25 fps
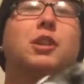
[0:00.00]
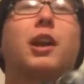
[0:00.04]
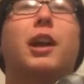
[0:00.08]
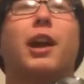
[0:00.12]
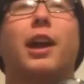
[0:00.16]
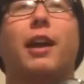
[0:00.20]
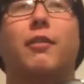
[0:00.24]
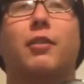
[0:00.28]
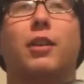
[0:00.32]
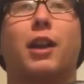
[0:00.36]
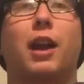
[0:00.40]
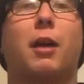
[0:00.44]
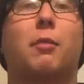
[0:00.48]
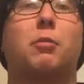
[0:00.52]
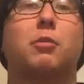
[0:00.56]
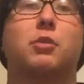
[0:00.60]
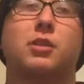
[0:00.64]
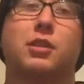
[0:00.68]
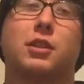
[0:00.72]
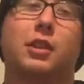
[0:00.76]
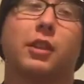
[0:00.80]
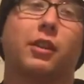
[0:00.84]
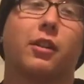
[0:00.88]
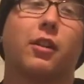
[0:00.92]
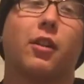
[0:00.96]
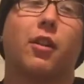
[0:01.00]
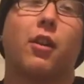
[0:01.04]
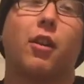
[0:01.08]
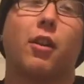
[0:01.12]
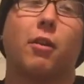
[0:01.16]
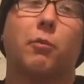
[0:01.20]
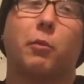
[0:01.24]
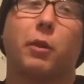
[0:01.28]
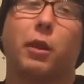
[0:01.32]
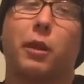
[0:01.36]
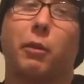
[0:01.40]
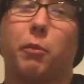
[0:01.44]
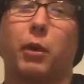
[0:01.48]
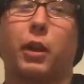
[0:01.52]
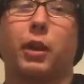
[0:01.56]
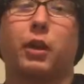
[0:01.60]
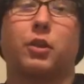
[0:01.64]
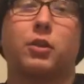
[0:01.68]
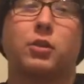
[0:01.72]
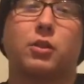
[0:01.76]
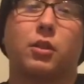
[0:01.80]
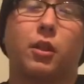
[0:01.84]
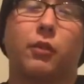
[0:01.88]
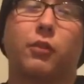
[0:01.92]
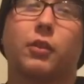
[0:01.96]
I have an Apple sticker on my
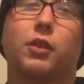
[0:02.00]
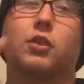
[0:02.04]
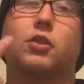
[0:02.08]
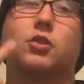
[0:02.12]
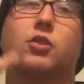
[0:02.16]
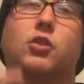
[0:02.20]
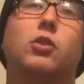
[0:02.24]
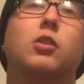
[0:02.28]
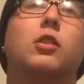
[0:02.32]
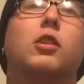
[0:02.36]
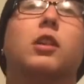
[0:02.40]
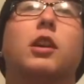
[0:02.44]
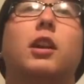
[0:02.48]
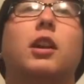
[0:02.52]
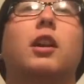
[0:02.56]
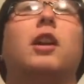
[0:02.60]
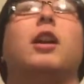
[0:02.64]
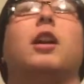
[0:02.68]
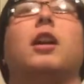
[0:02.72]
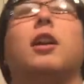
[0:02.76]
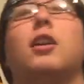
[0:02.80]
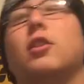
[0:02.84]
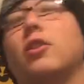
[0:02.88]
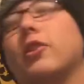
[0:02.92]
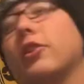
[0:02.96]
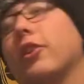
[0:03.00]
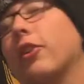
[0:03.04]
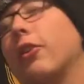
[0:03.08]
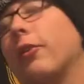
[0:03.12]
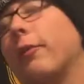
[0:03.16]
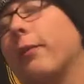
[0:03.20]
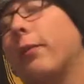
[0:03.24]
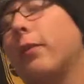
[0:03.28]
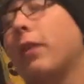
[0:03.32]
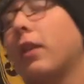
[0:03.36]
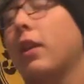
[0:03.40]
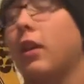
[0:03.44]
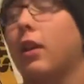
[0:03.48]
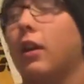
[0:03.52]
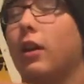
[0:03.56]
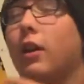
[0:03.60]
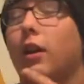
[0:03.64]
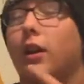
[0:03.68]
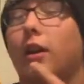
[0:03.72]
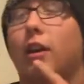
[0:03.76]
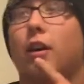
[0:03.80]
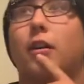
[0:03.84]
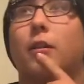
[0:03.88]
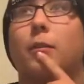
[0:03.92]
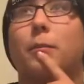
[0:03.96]
Microsoft controller. So,
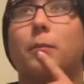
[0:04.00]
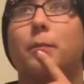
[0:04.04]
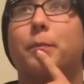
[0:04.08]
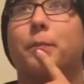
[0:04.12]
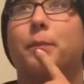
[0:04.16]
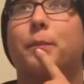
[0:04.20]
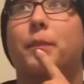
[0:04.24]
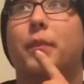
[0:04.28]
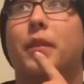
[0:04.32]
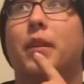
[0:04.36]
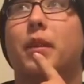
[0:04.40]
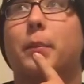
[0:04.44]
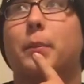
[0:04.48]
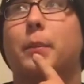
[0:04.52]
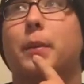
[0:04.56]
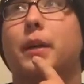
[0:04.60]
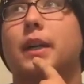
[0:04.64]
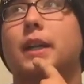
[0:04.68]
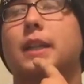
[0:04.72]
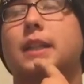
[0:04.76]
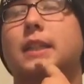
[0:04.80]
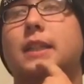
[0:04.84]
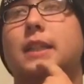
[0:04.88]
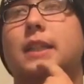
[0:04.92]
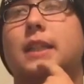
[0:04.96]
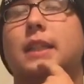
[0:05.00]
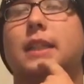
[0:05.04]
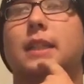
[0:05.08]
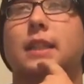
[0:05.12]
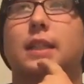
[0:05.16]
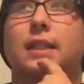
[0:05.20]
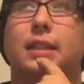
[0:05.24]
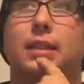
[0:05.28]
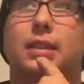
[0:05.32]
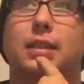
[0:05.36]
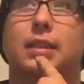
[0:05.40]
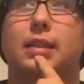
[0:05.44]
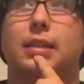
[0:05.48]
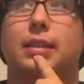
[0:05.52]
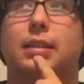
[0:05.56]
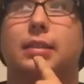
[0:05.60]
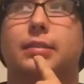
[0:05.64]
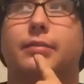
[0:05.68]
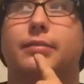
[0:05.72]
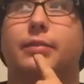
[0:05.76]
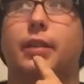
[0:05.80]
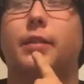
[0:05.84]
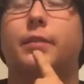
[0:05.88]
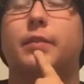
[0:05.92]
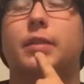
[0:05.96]
but
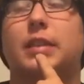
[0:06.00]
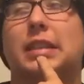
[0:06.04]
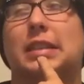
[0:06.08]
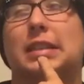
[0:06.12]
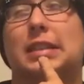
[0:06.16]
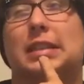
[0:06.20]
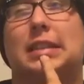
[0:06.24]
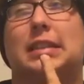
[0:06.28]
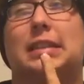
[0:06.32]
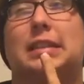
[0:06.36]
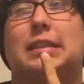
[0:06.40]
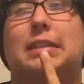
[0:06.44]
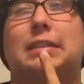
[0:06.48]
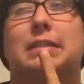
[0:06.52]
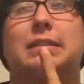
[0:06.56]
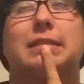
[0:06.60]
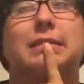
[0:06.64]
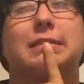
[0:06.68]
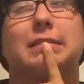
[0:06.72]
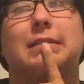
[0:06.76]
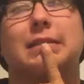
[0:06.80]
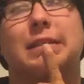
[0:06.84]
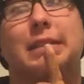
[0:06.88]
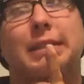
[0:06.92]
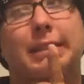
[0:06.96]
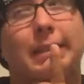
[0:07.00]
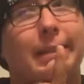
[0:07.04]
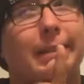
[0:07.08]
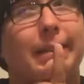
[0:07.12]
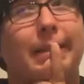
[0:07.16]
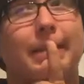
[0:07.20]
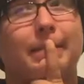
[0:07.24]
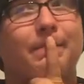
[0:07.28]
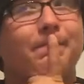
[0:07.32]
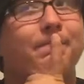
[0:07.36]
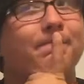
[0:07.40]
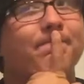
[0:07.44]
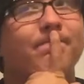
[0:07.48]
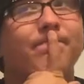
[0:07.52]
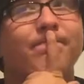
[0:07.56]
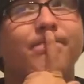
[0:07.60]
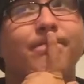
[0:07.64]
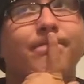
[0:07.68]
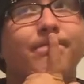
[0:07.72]
favorite console game.